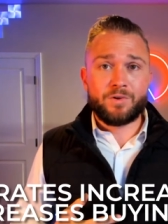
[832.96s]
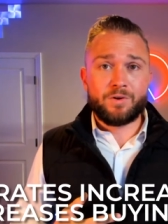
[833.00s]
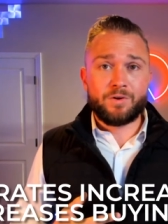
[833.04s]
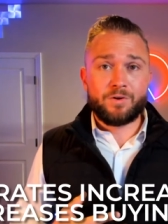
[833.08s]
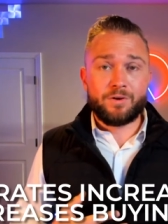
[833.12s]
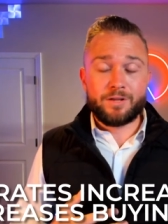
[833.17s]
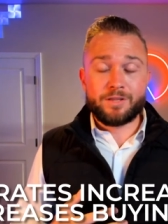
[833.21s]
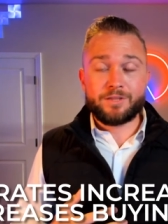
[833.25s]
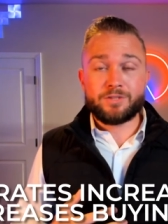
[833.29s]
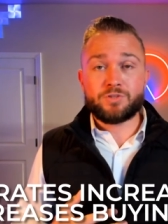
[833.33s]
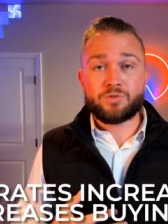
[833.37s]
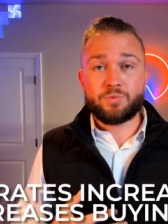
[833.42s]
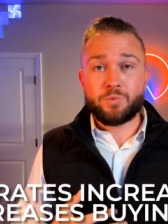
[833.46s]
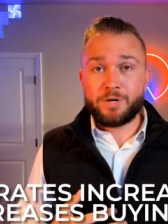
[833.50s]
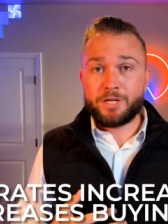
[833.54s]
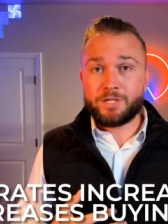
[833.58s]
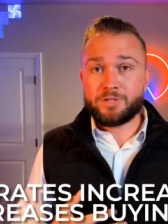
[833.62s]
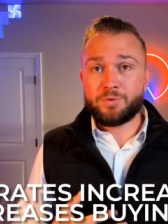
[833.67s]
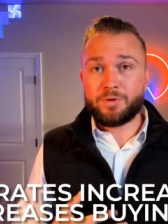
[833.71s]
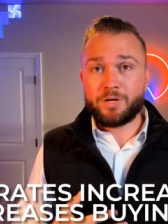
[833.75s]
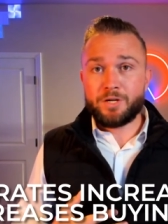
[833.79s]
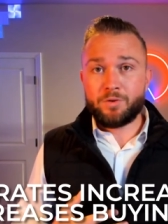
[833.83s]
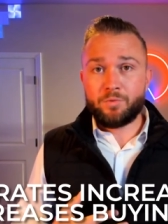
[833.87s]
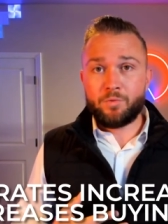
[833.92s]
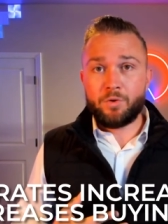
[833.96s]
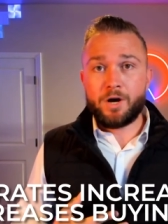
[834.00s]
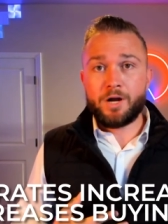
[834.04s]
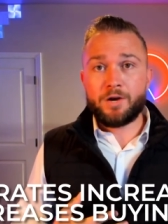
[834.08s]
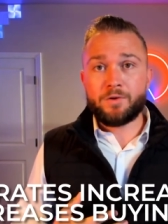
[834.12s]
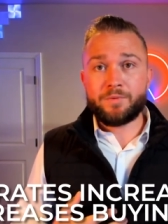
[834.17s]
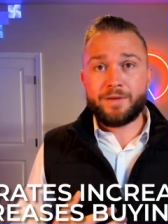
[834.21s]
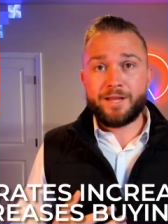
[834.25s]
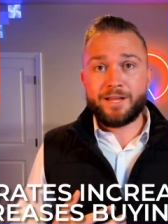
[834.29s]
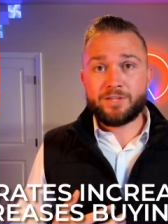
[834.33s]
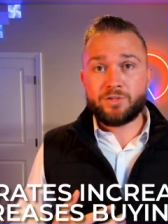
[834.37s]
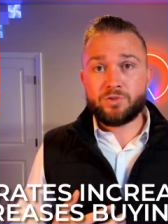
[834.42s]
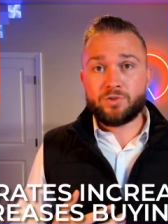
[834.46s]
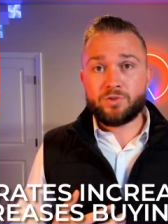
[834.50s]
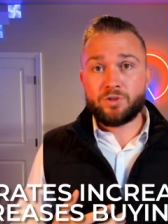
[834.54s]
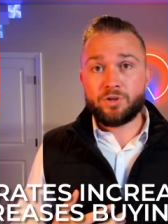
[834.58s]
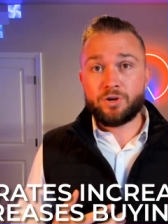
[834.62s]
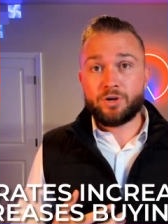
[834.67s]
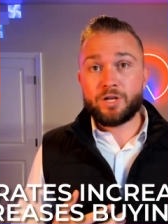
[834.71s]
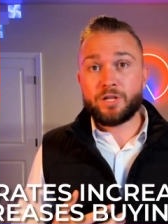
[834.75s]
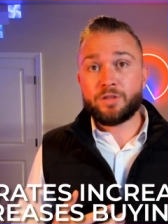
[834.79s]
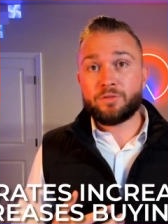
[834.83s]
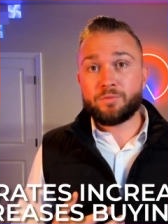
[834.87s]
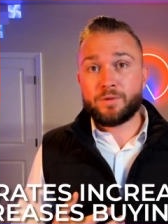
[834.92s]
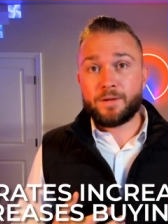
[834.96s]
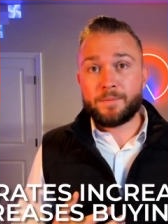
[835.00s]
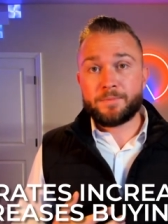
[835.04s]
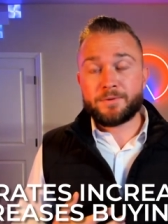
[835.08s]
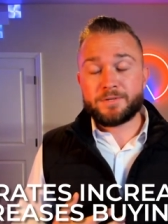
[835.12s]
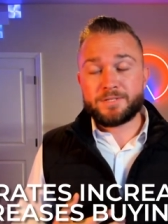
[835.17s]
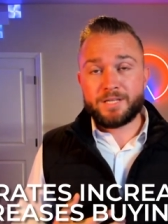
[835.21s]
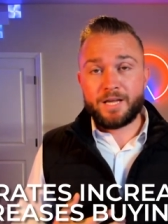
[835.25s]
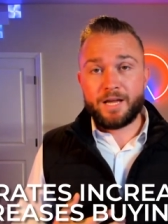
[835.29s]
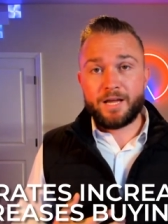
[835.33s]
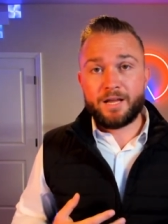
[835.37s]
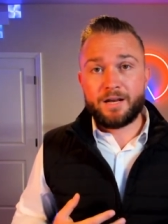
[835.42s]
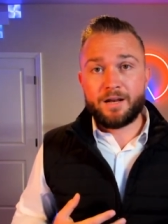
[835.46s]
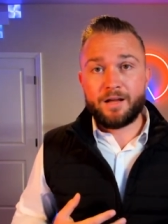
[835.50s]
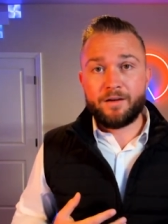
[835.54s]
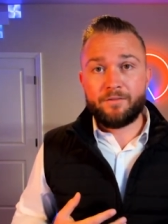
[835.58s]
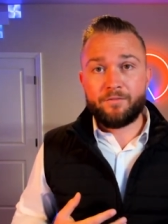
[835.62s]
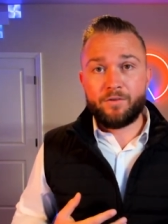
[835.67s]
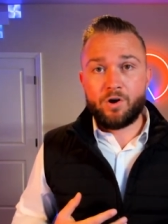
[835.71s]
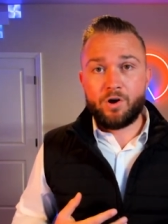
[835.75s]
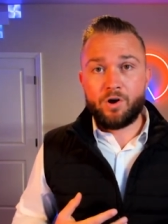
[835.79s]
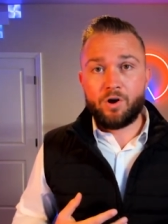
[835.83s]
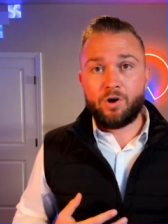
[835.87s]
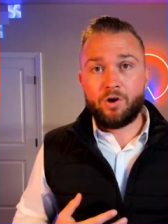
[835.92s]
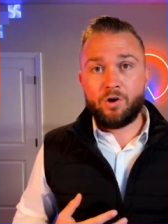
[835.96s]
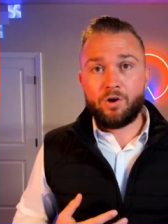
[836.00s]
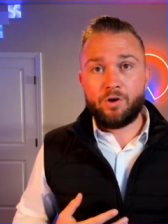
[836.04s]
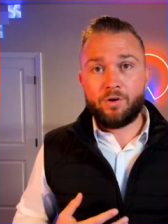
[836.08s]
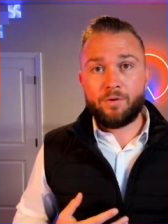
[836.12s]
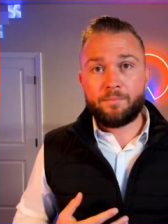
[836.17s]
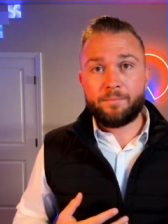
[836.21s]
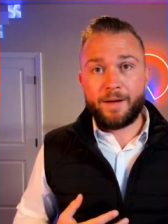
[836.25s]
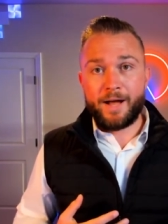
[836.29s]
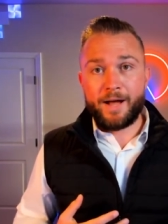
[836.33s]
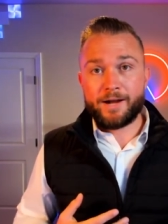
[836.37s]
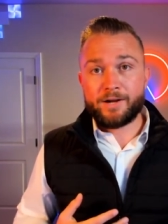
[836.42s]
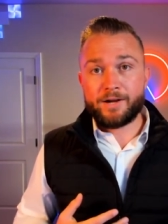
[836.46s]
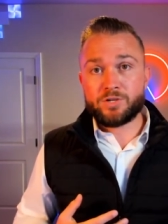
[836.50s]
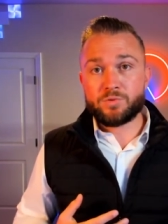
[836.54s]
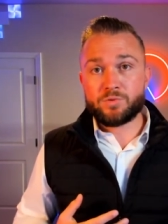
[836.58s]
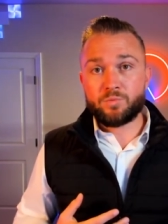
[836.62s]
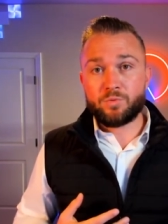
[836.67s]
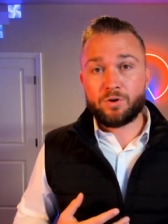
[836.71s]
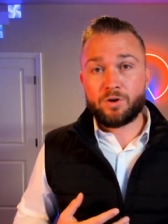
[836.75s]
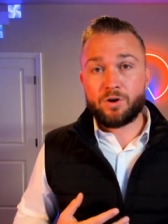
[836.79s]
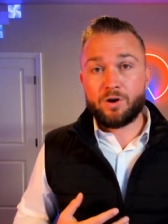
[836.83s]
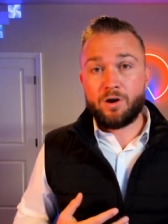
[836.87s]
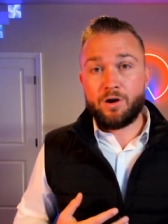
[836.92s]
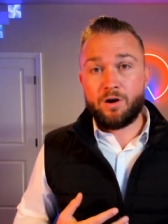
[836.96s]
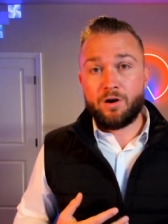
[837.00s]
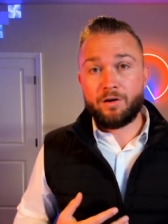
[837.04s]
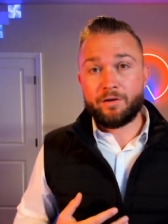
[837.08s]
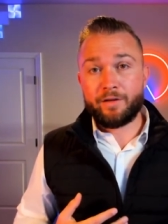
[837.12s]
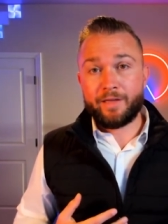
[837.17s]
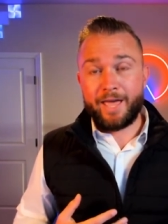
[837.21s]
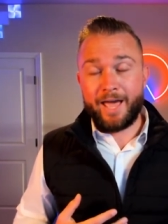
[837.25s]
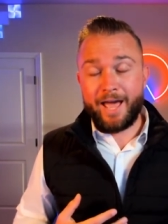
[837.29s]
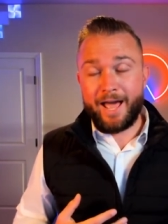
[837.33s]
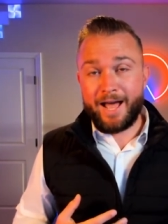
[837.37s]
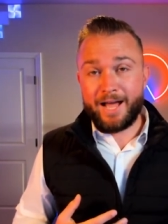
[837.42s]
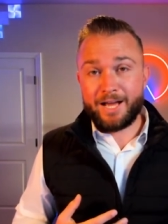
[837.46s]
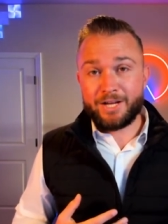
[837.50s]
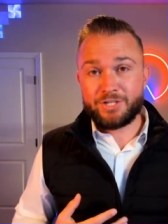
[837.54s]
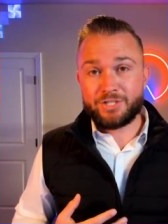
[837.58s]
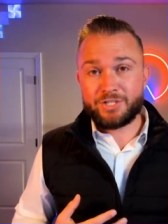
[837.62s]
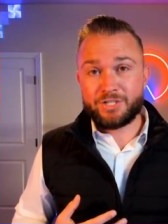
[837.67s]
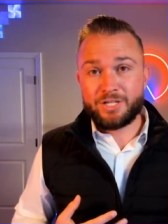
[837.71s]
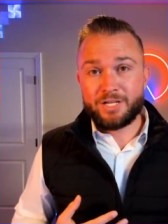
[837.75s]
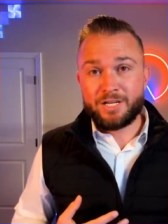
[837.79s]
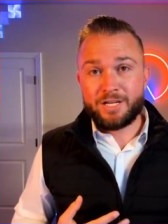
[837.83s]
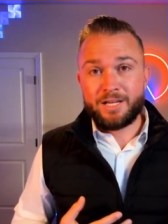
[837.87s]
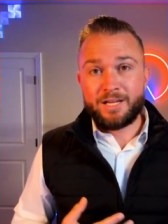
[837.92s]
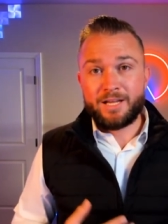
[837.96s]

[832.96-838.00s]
or in twenty twenty-one, we had thirty-three percent of all buyers were all cash.